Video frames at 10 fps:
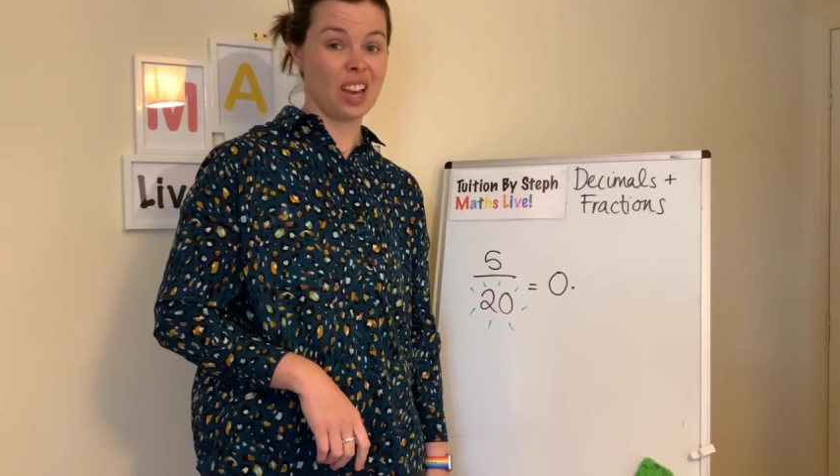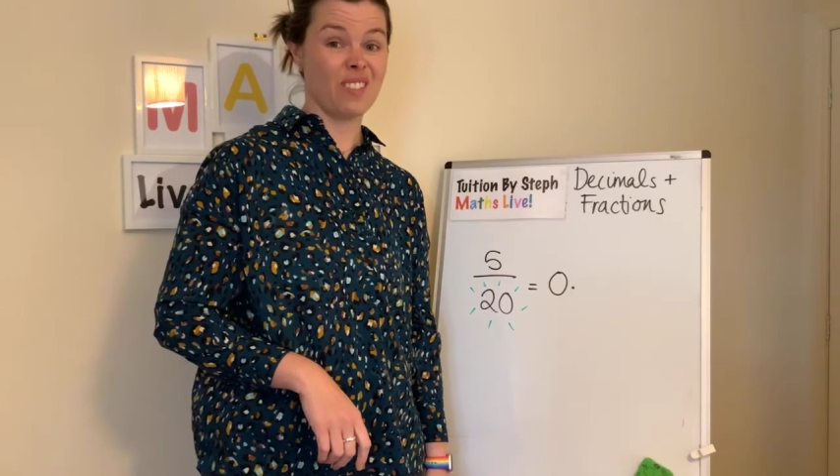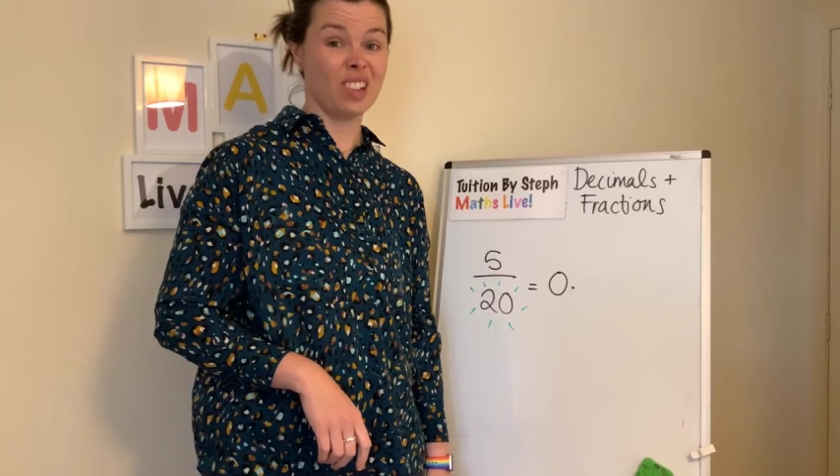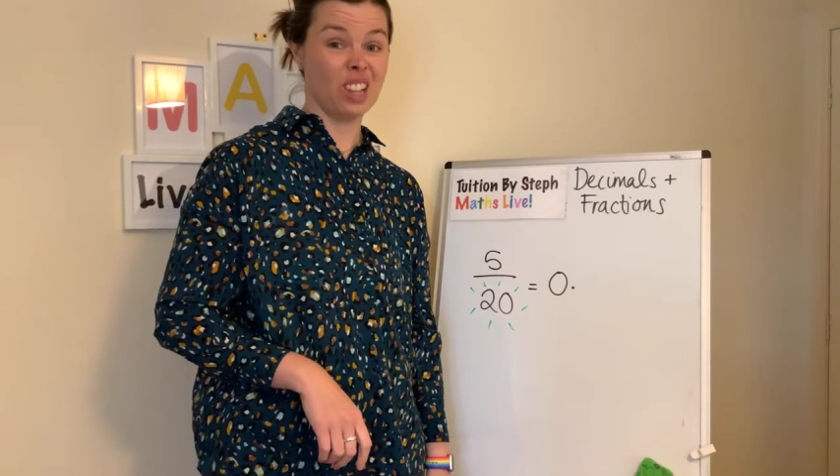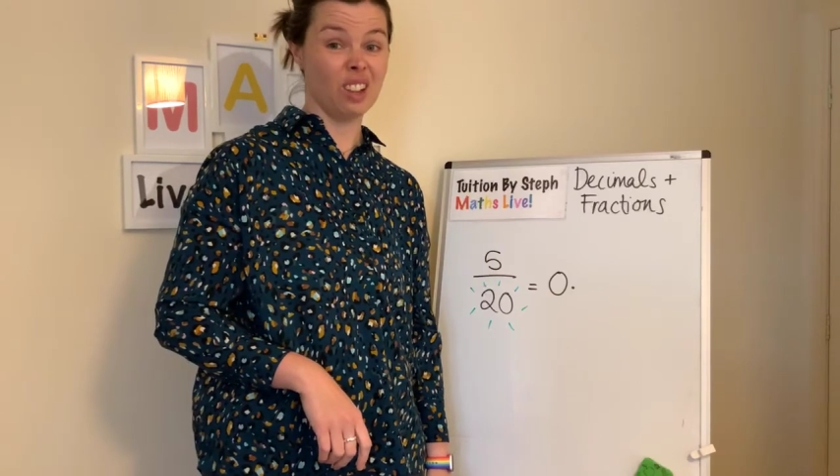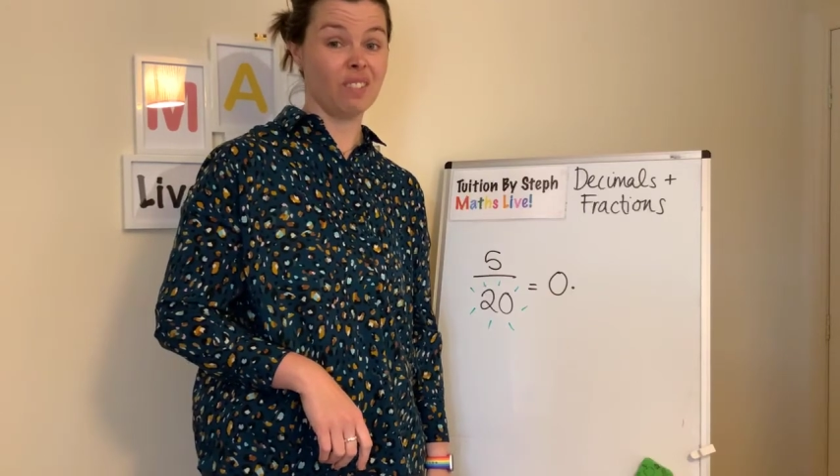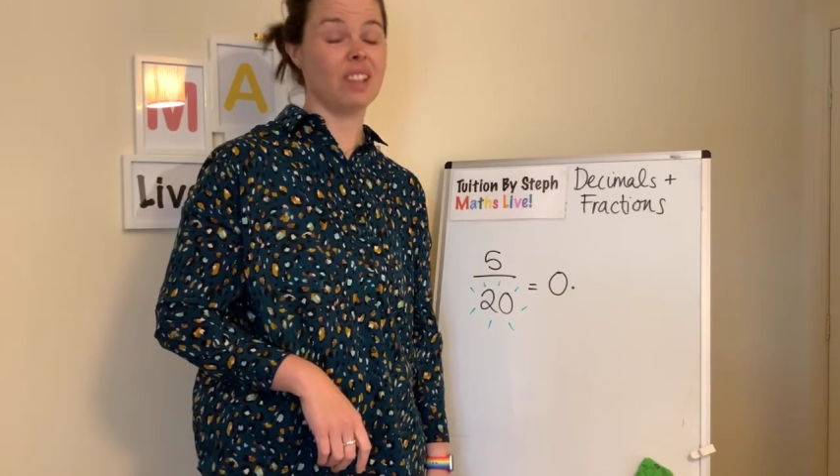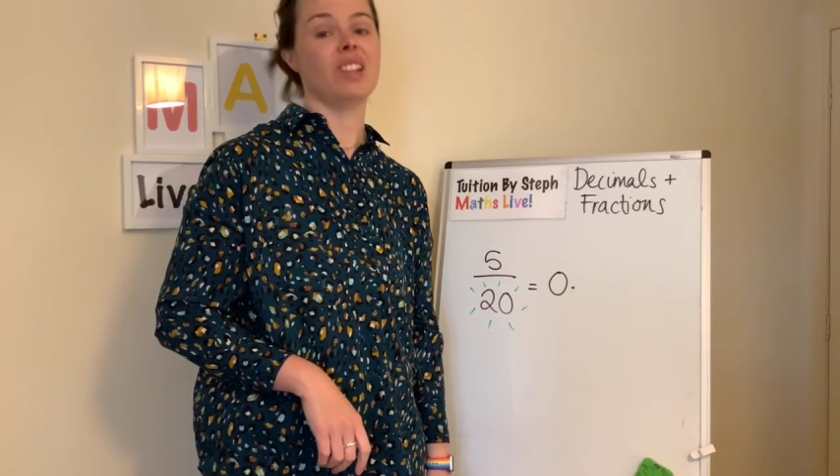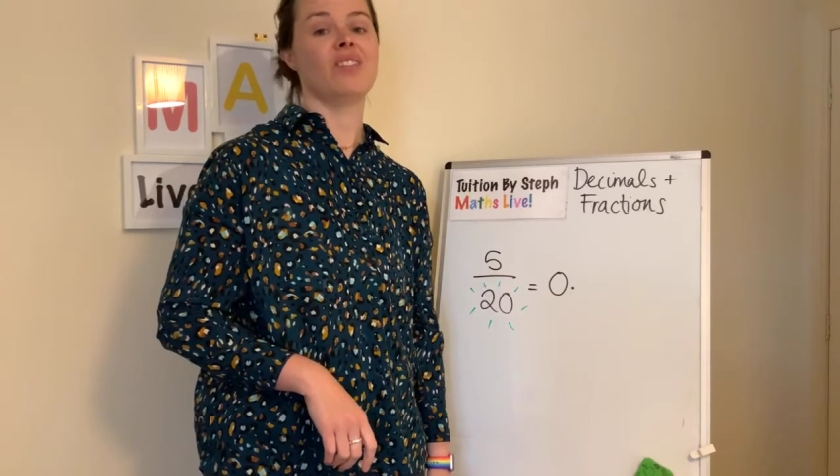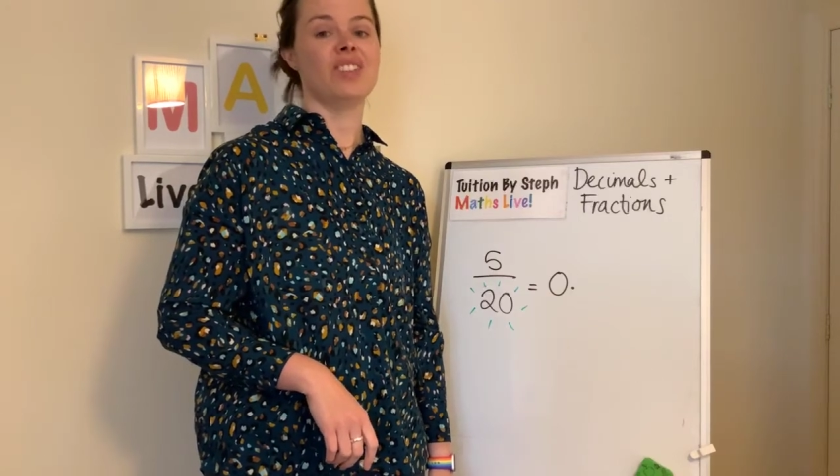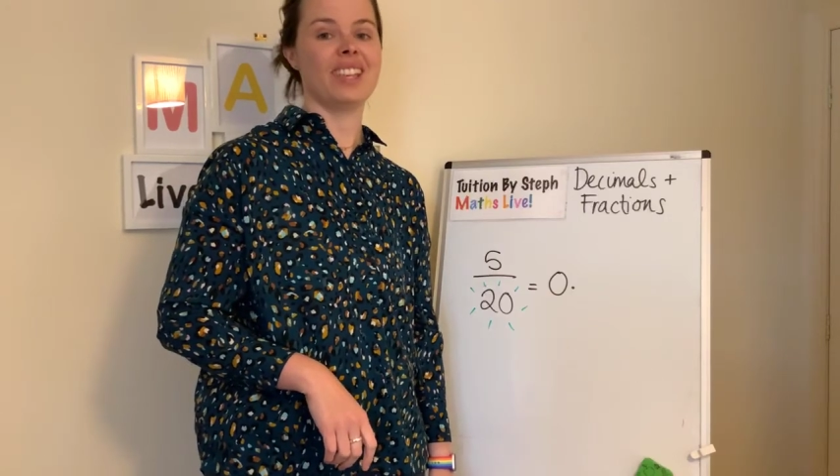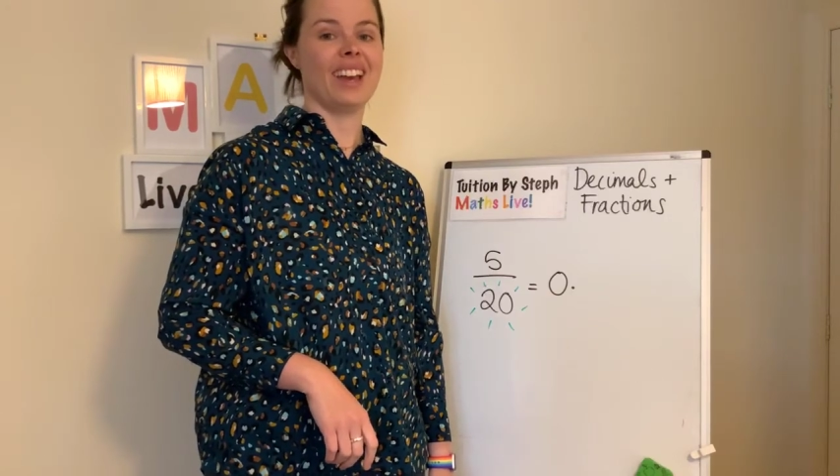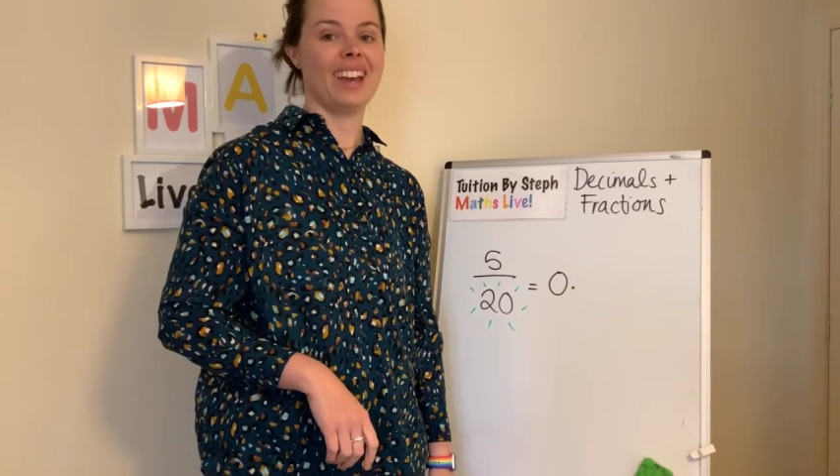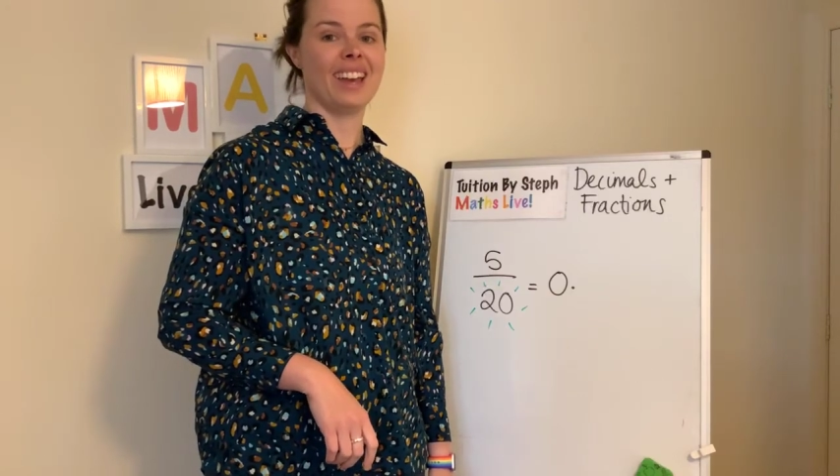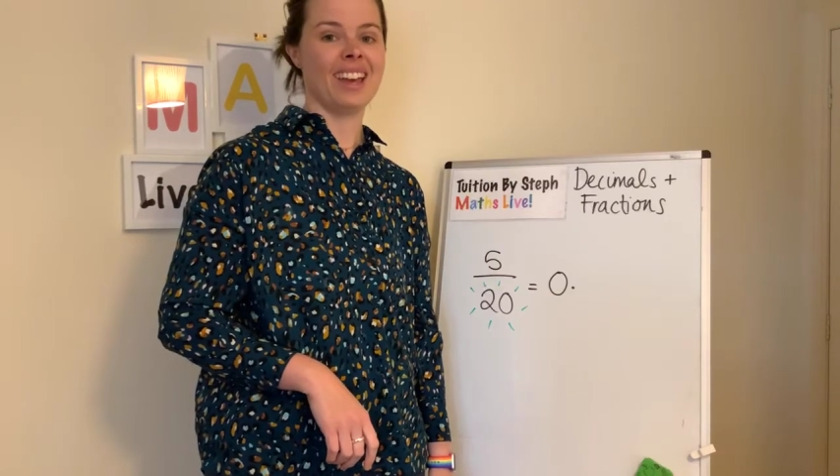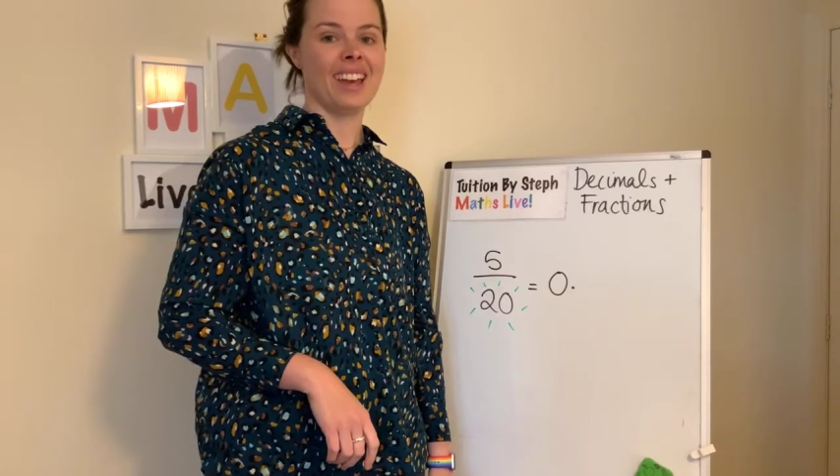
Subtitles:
Have a lovely, lovely day.